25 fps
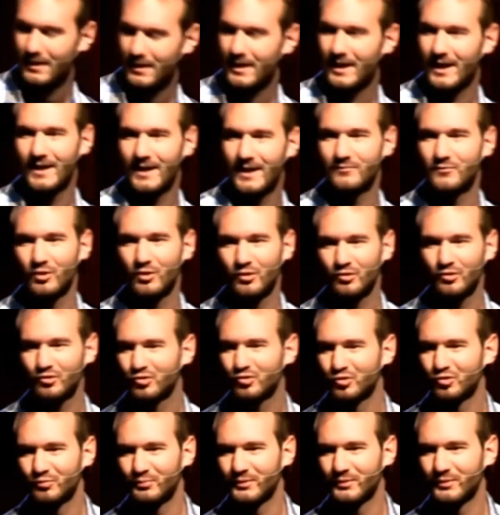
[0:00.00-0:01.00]
I am not a
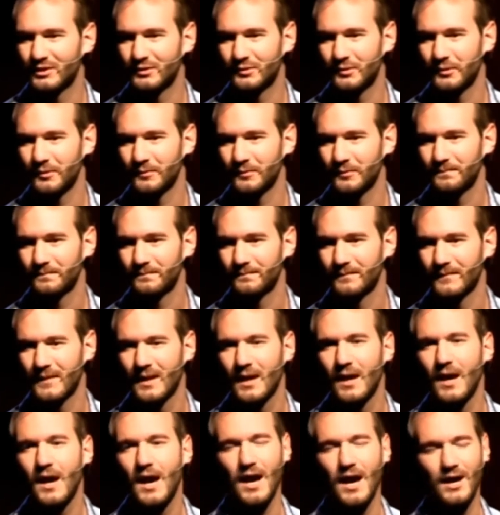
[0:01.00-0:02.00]
superhero.
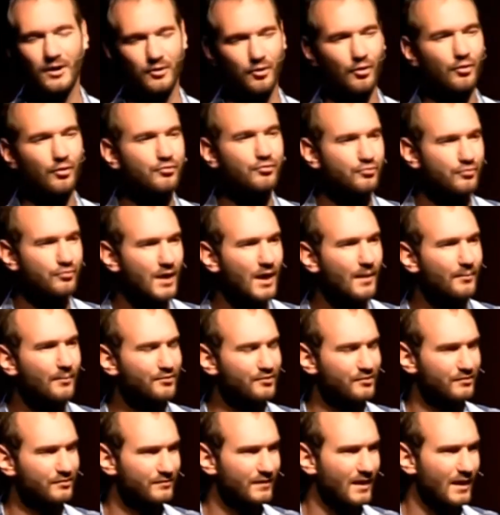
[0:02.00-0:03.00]
I go through
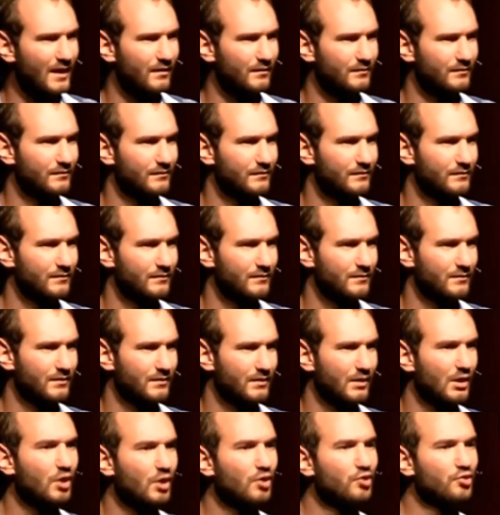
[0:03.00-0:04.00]
ups and downs.
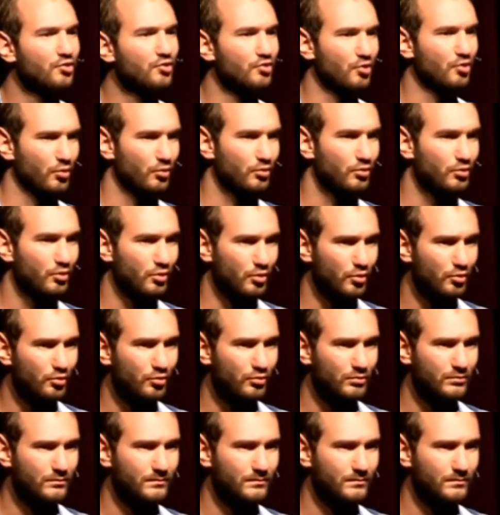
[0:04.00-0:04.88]
So do you.